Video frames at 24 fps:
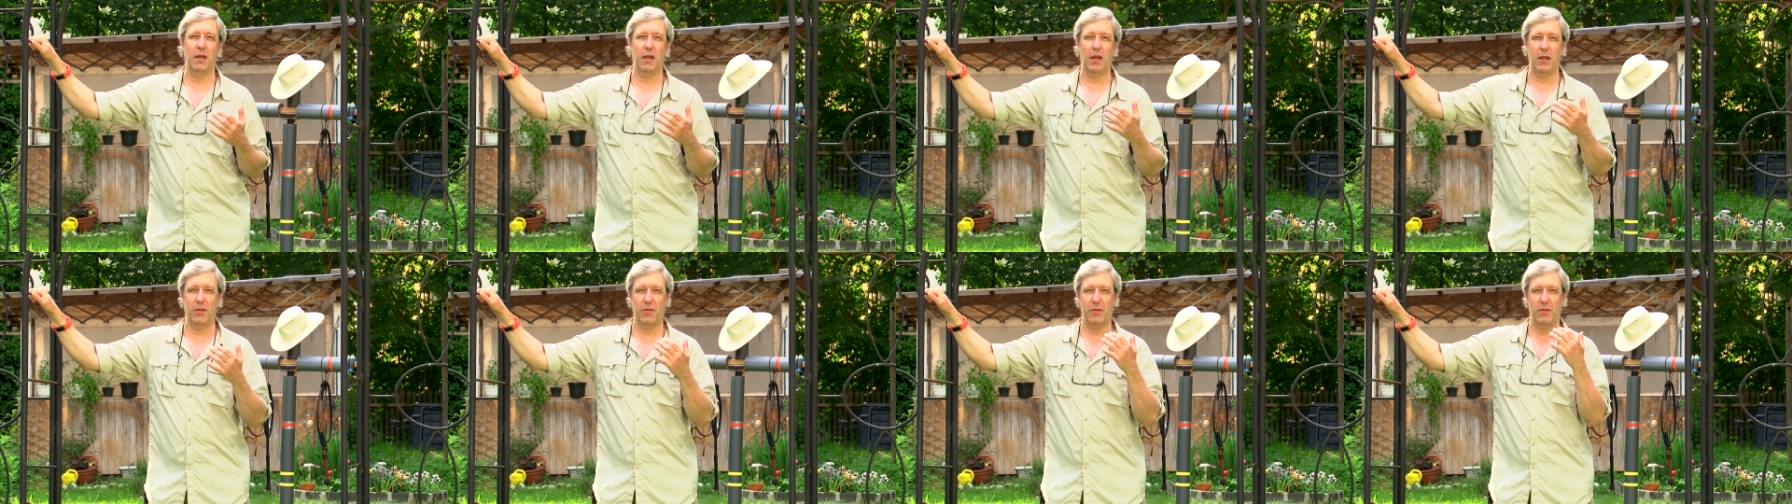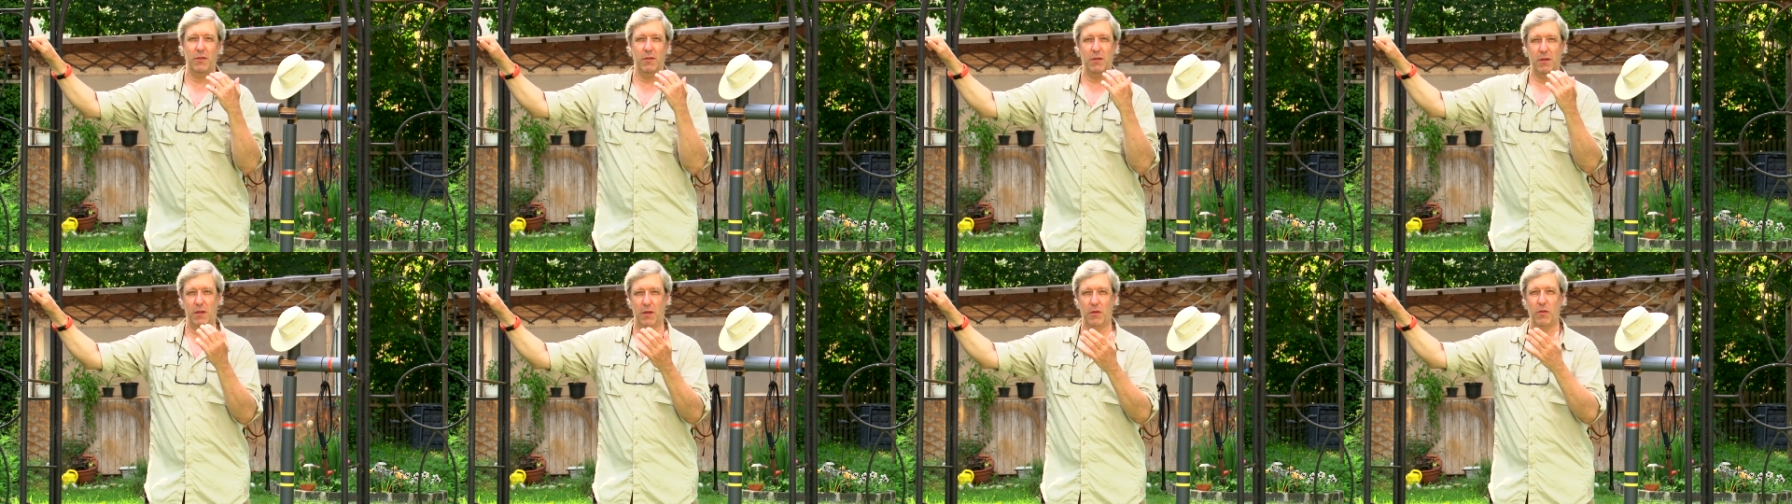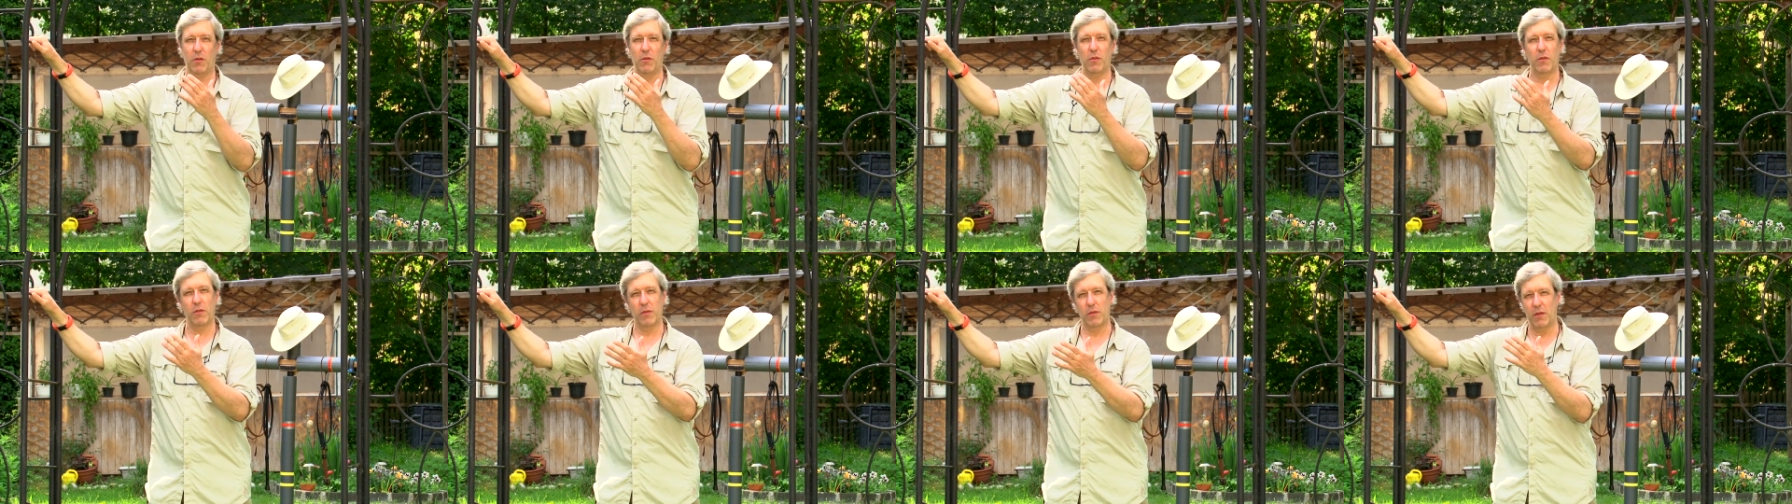in
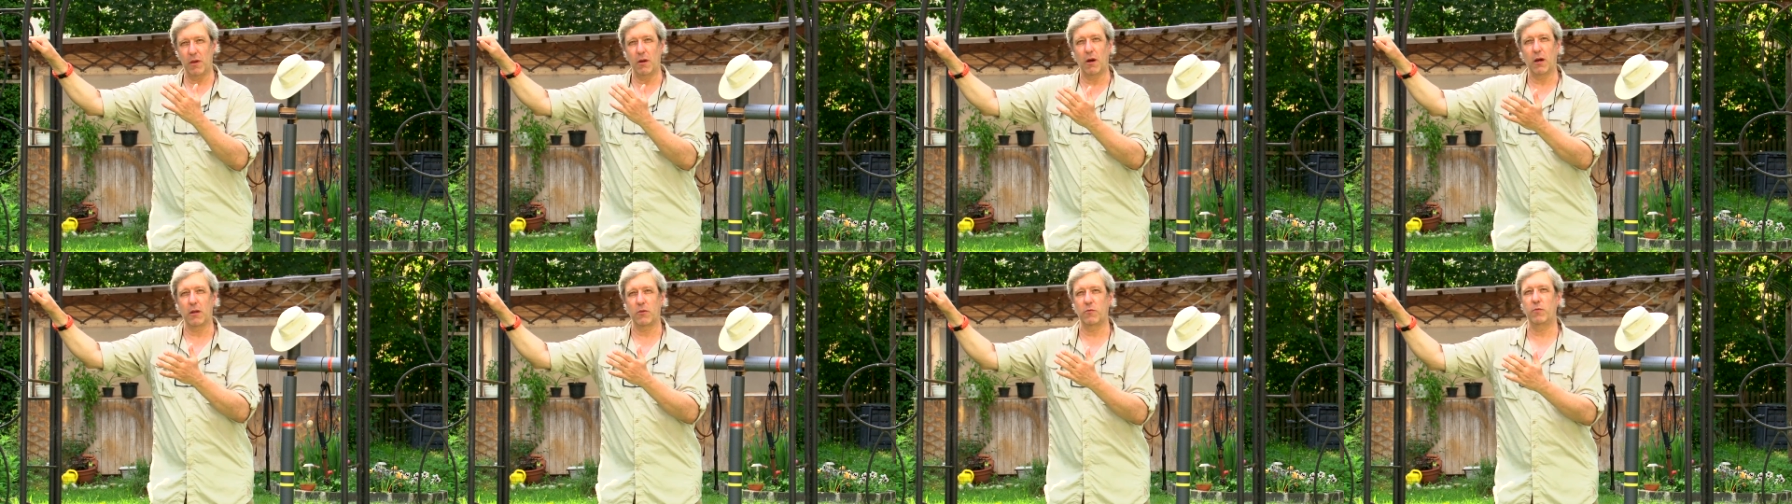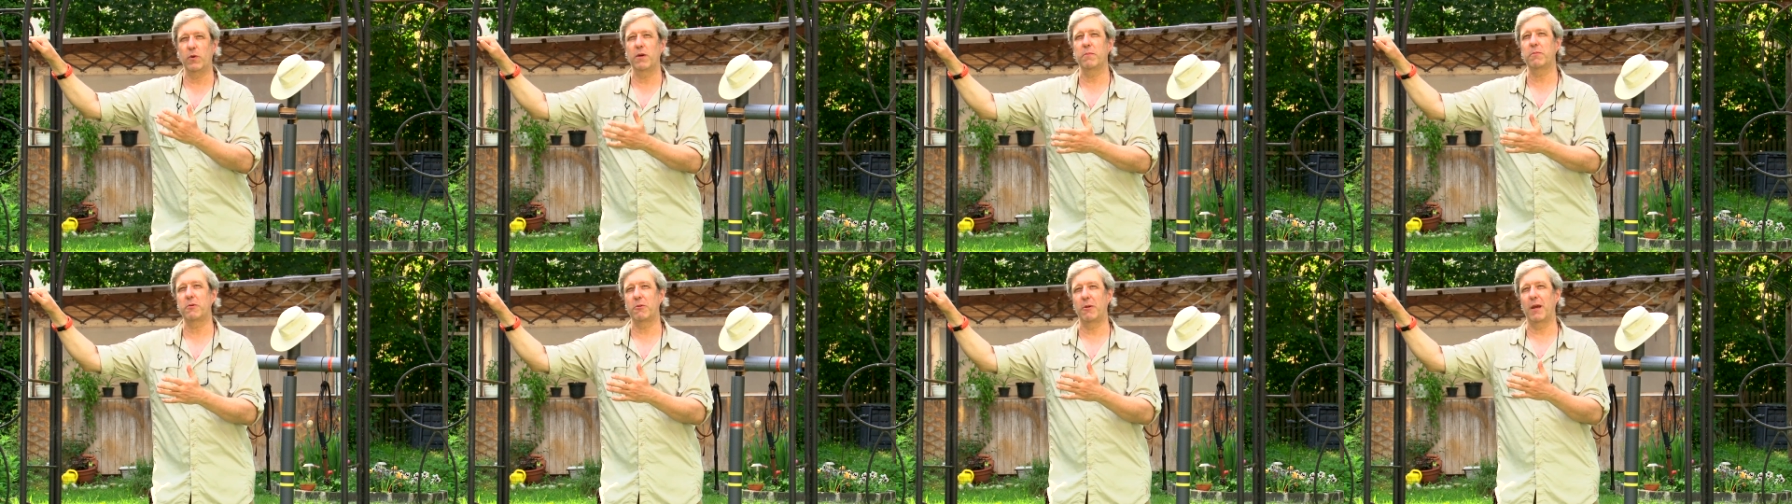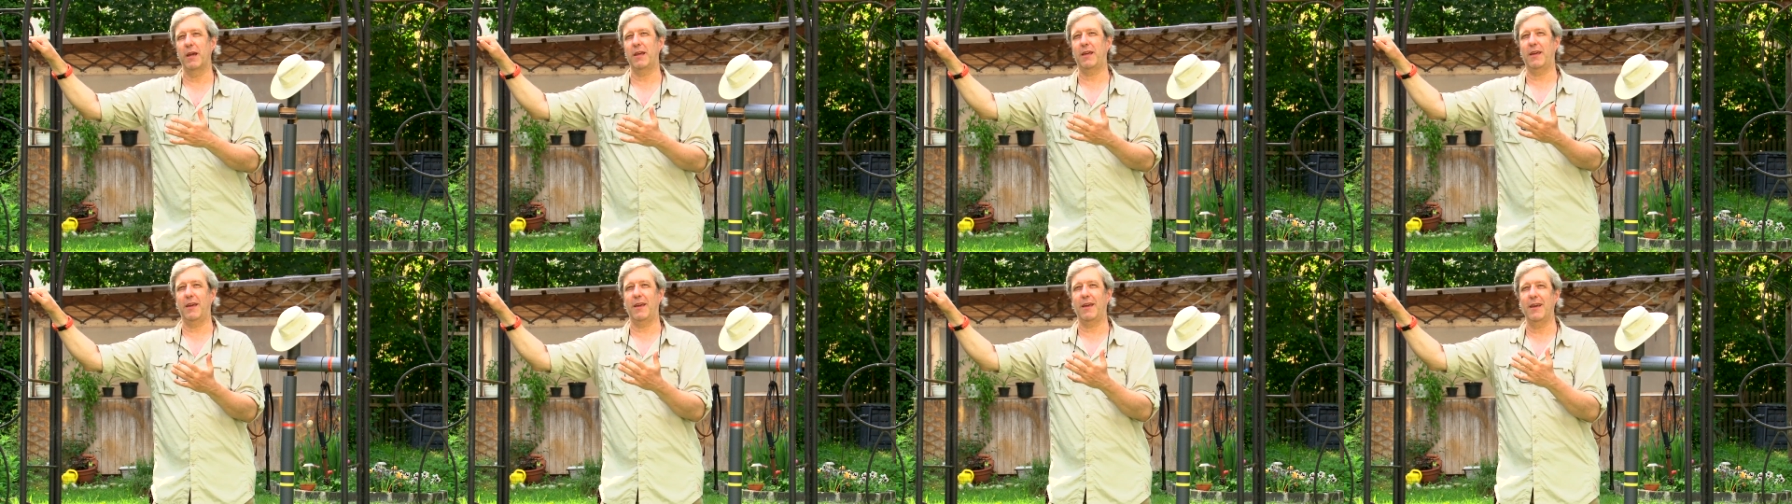the art of whip
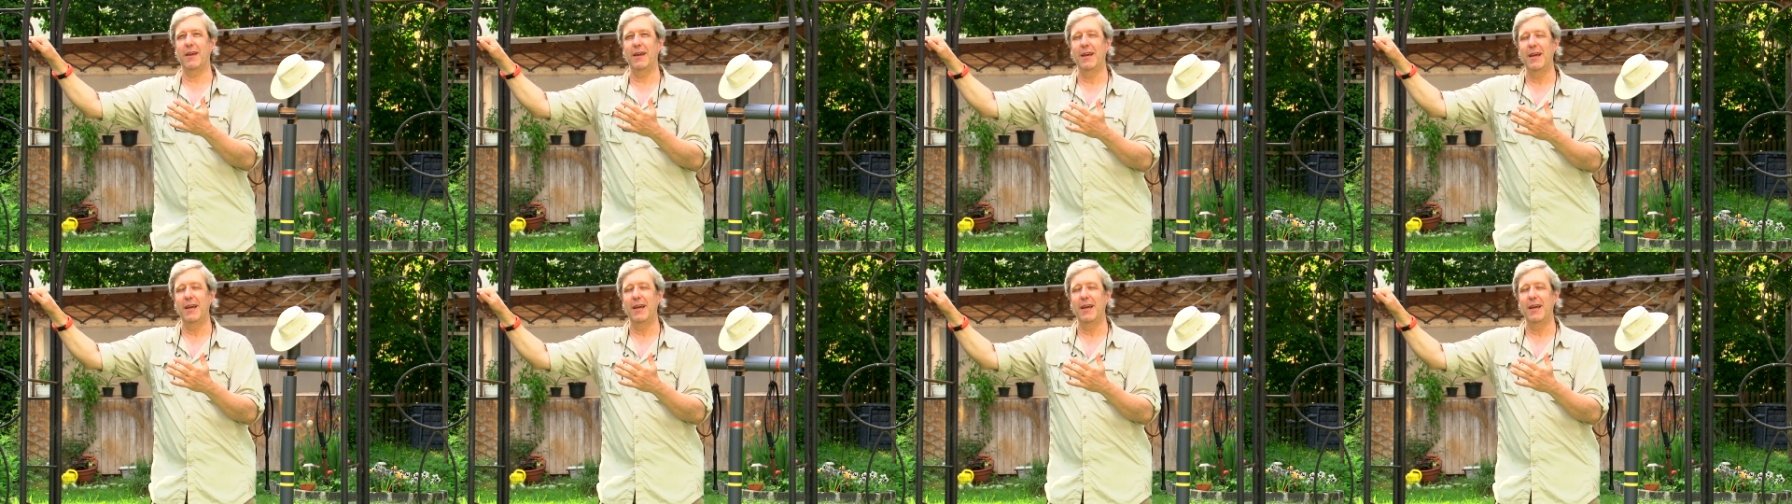cracking.